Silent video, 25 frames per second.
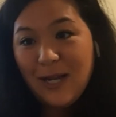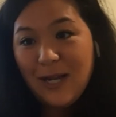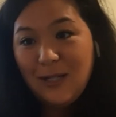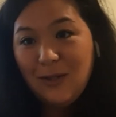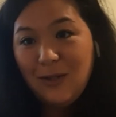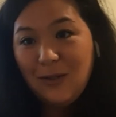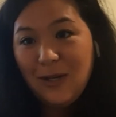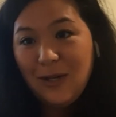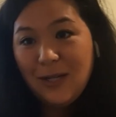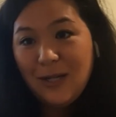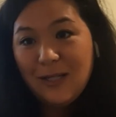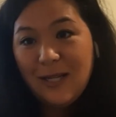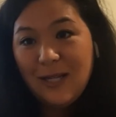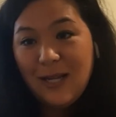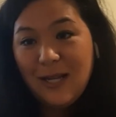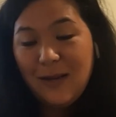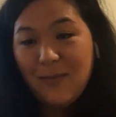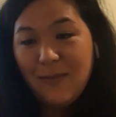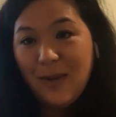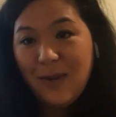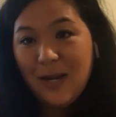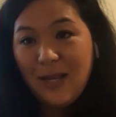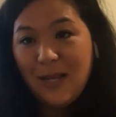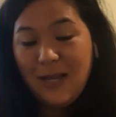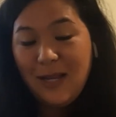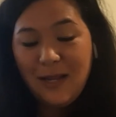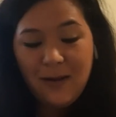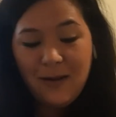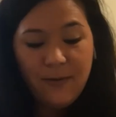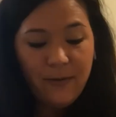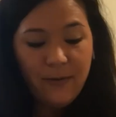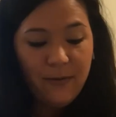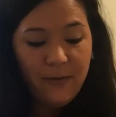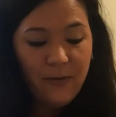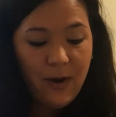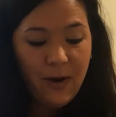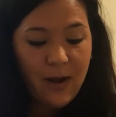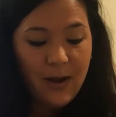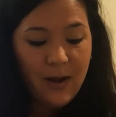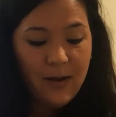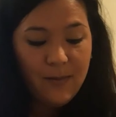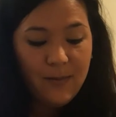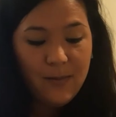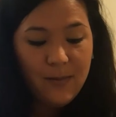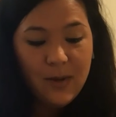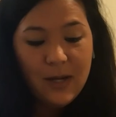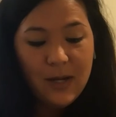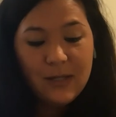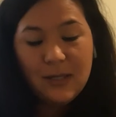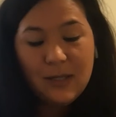I do not take money
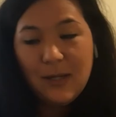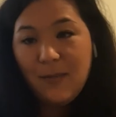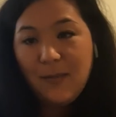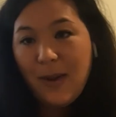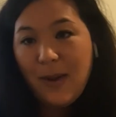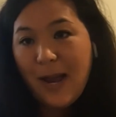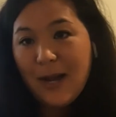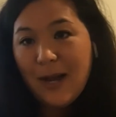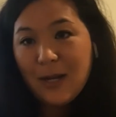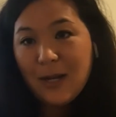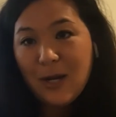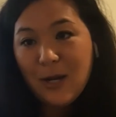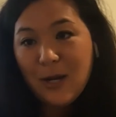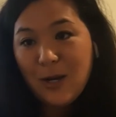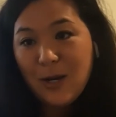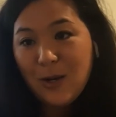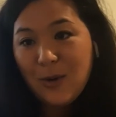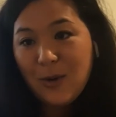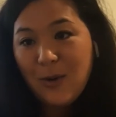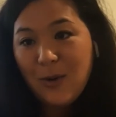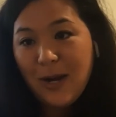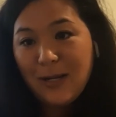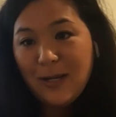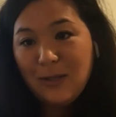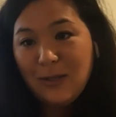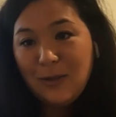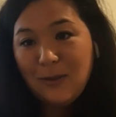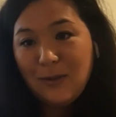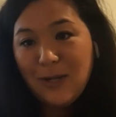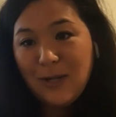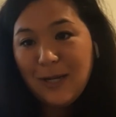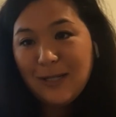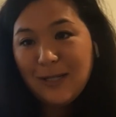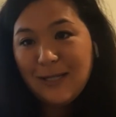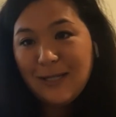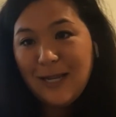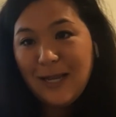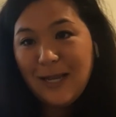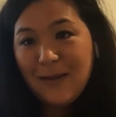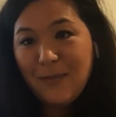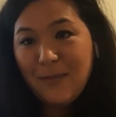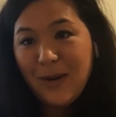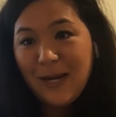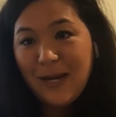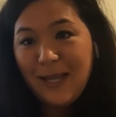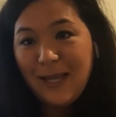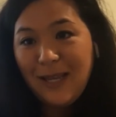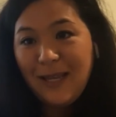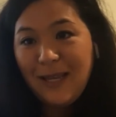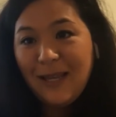from tobacco. I do not take
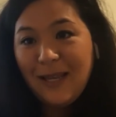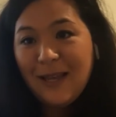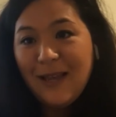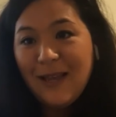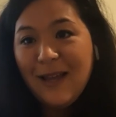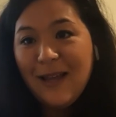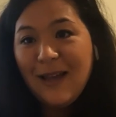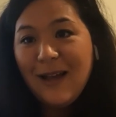money